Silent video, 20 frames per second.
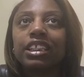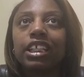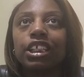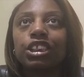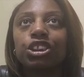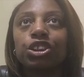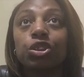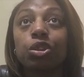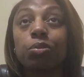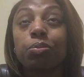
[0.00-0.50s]

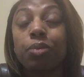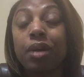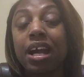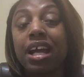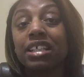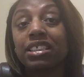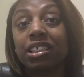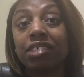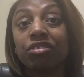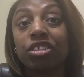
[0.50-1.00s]
that your
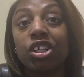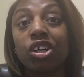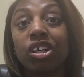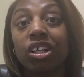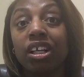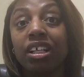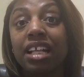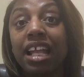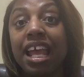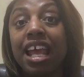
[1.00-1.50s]
prayers have
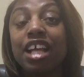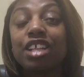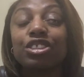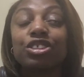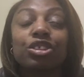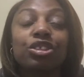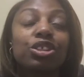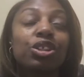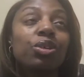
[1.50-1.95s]
gone unanswered.